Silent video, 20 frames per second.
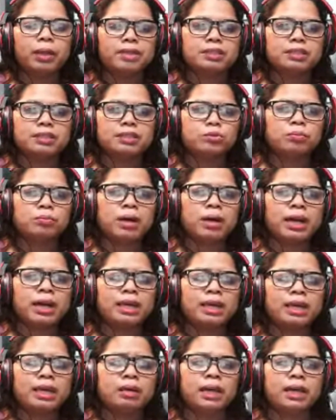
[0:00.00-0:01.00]
When buying
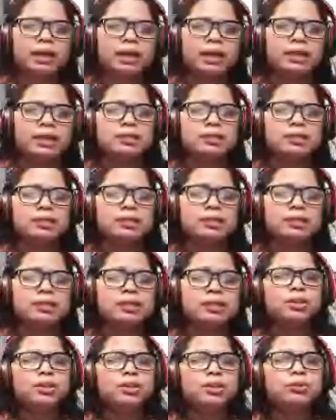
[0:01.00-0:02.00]
appliances, you
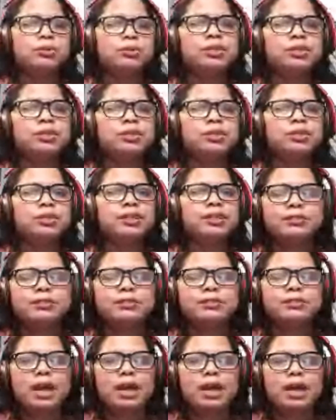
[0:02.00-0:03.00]
really have to
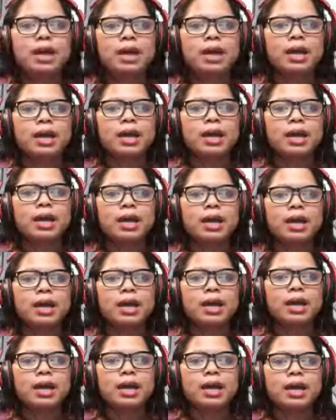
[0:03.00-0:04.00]
ask the
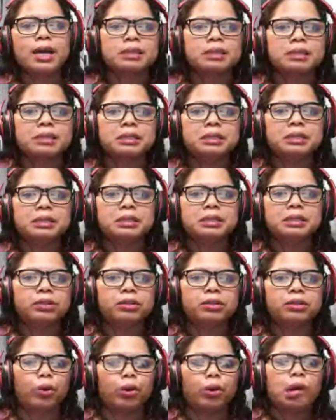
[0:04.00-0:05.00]
dealer or
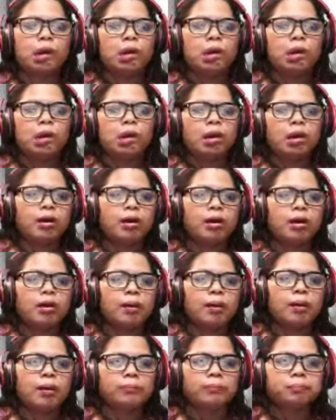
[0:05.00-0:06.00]
um,
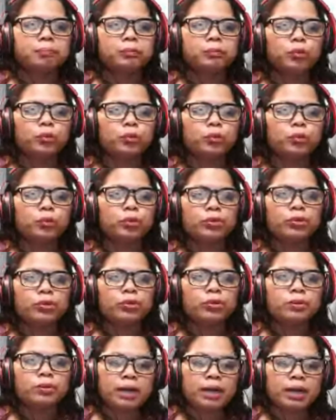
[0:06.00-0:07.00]
wherever you want to
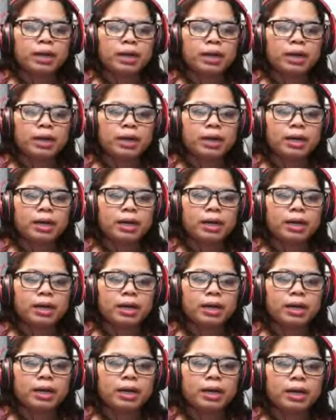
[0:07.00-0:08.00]
buy the unit,
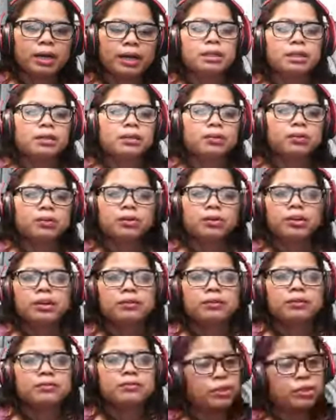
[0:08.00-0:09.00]
or you have to
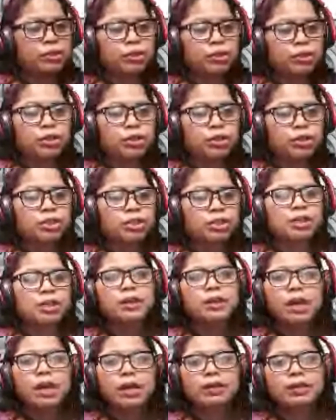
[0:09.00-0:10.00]
research if
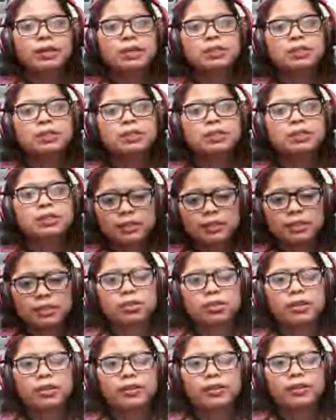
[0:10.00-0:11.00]
there is servicer
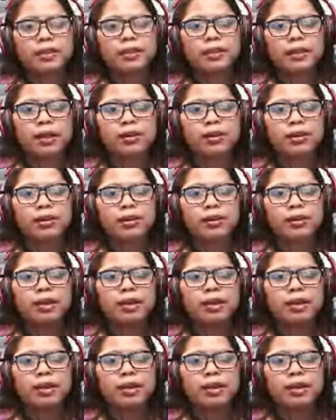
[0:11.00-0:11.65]
in the area.